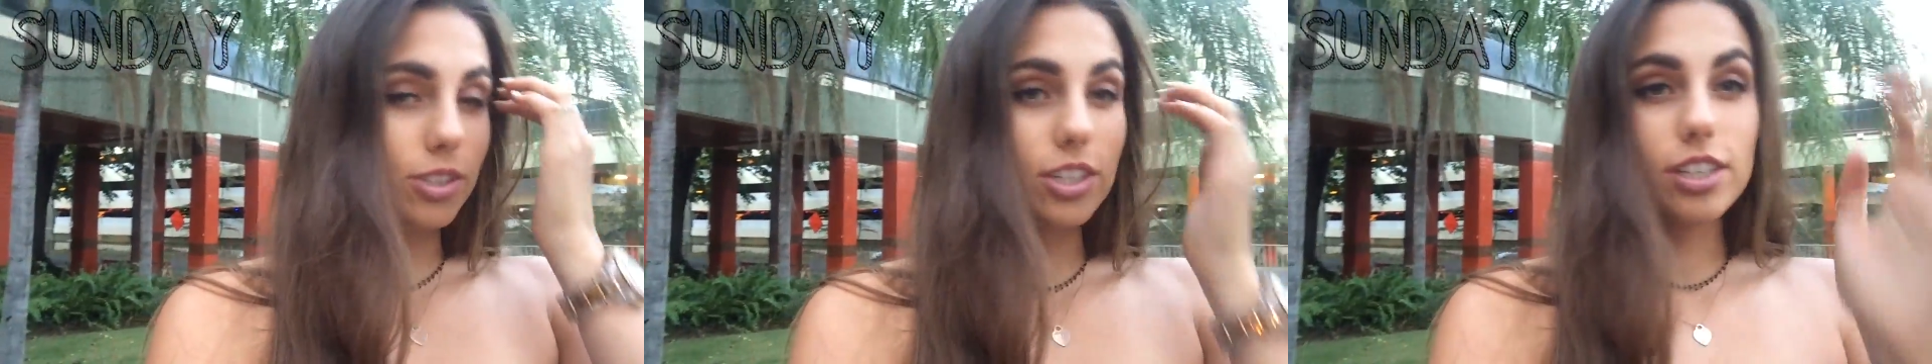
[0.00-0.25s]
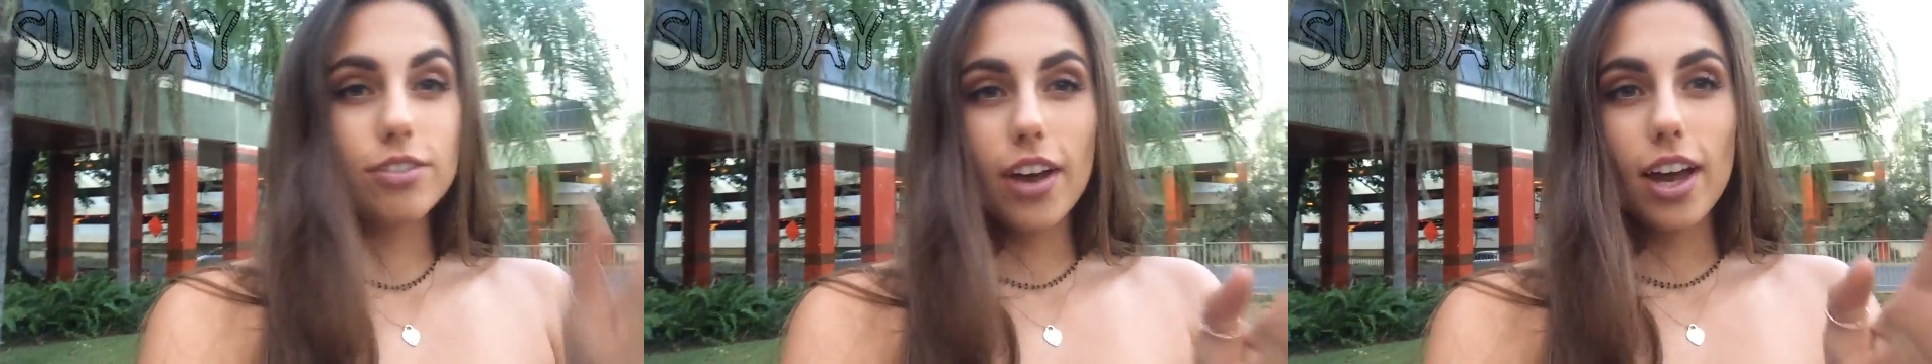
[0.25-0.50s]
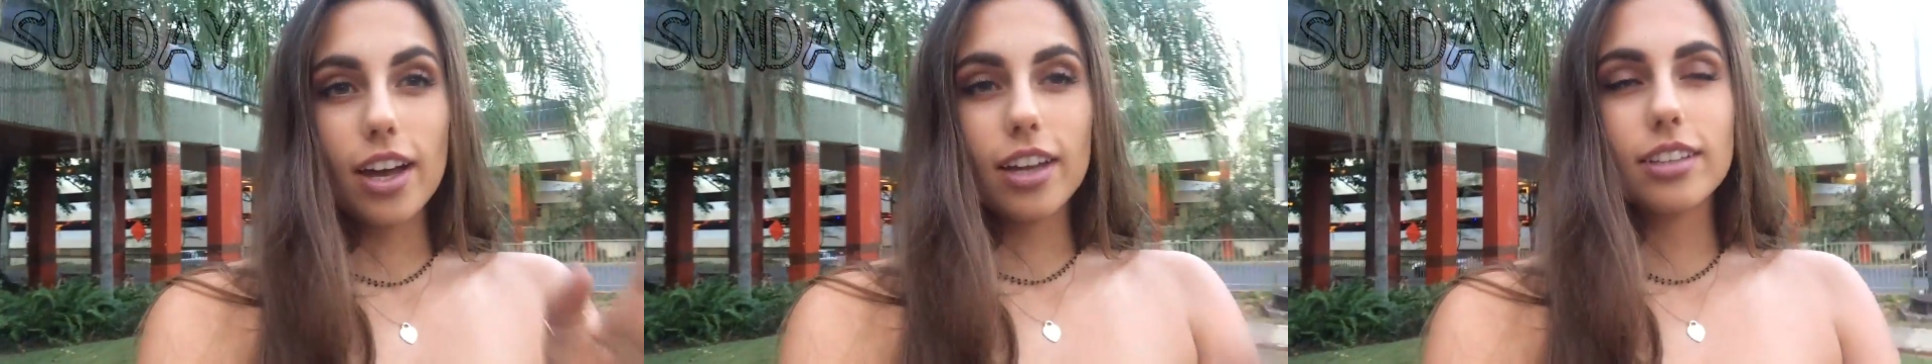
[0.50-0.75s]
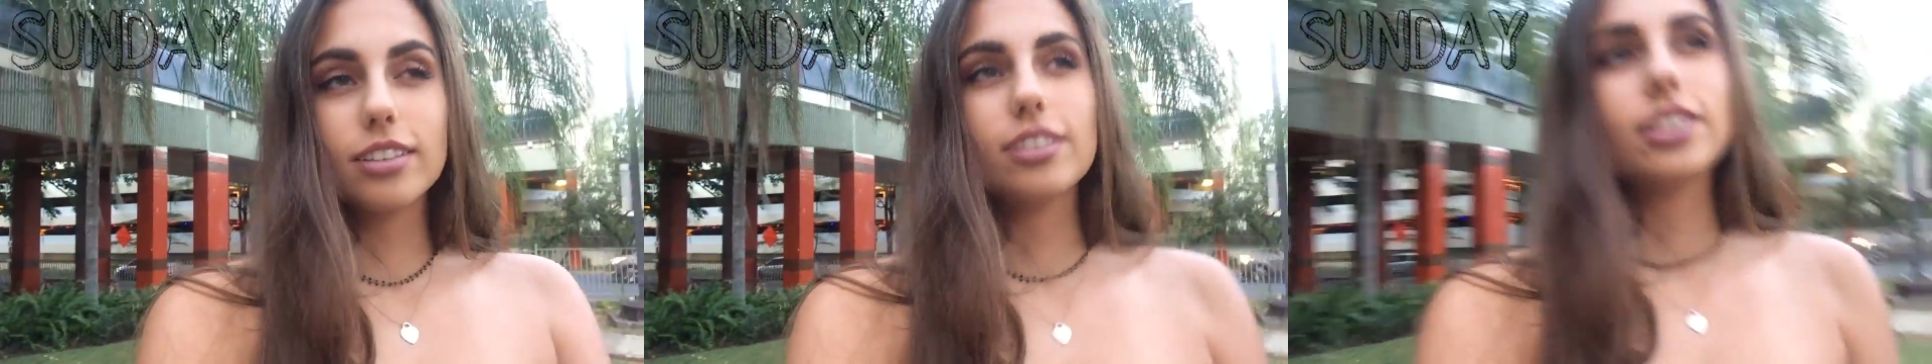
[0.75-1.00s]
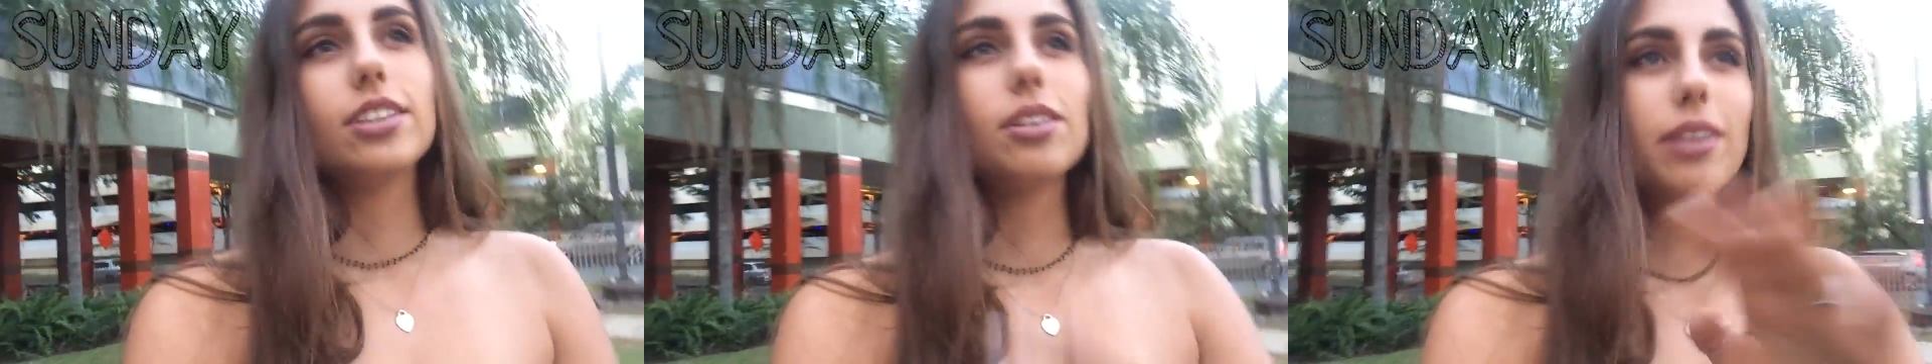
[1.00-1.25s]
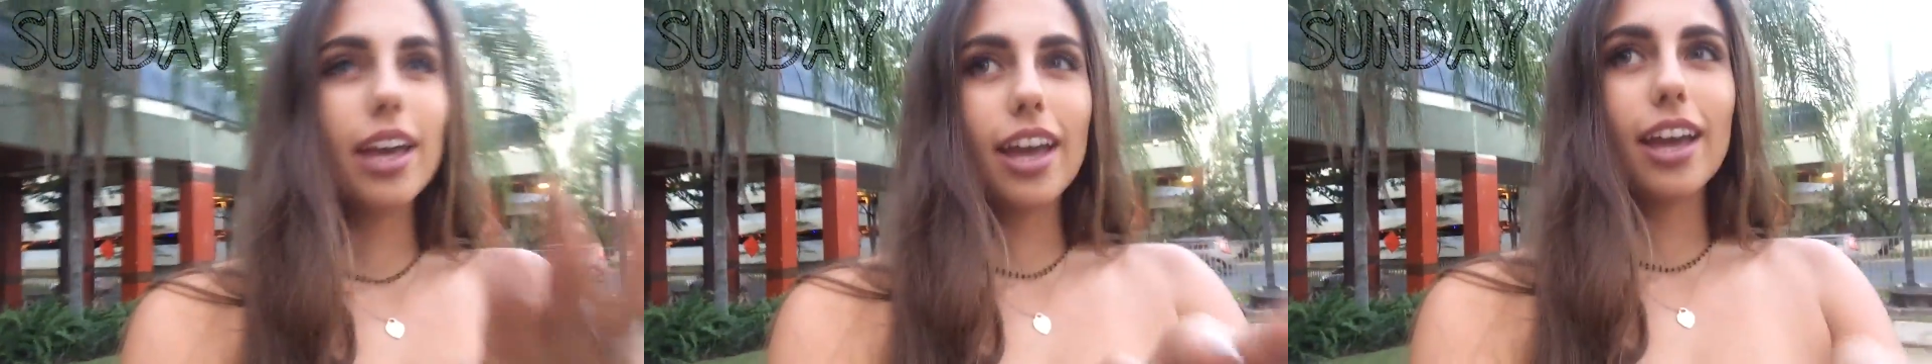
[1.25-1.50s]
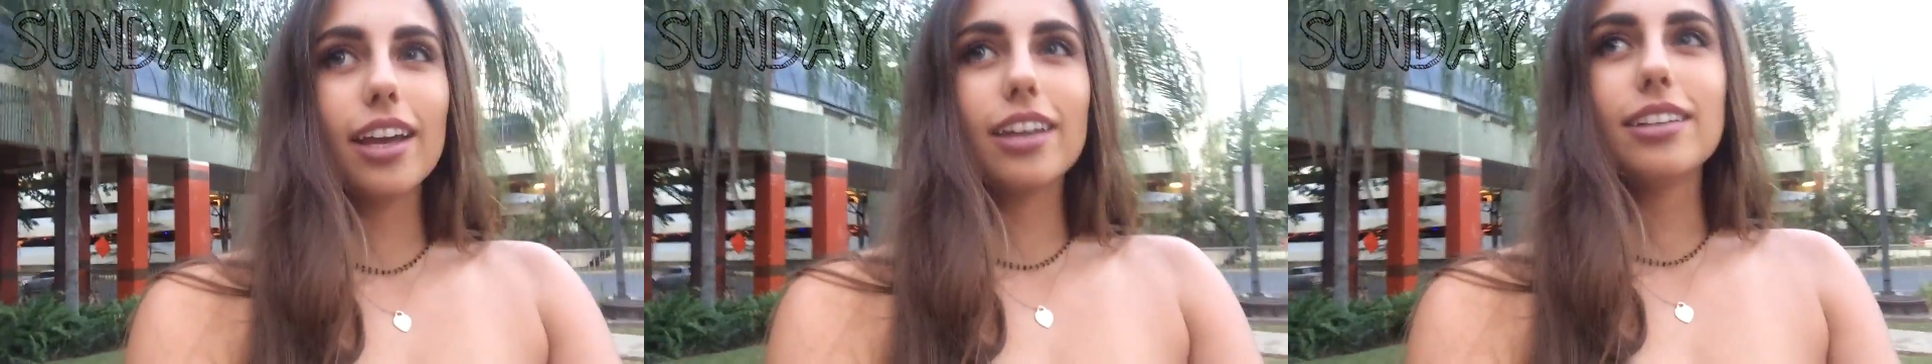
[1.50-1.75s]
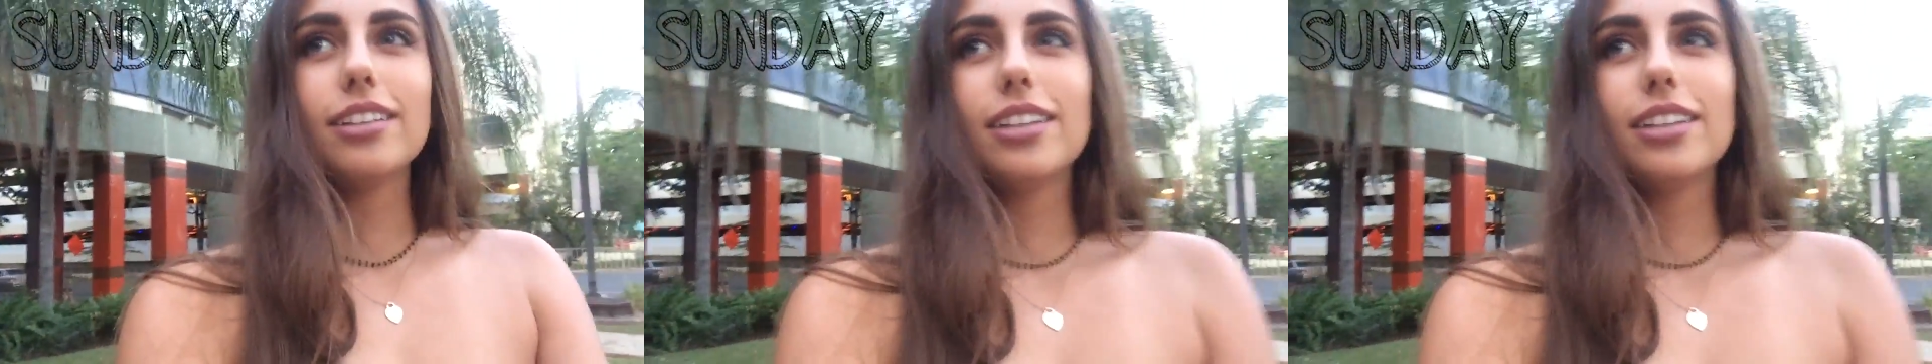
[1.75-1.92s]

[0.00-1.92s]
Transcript: She's fine, she's okay,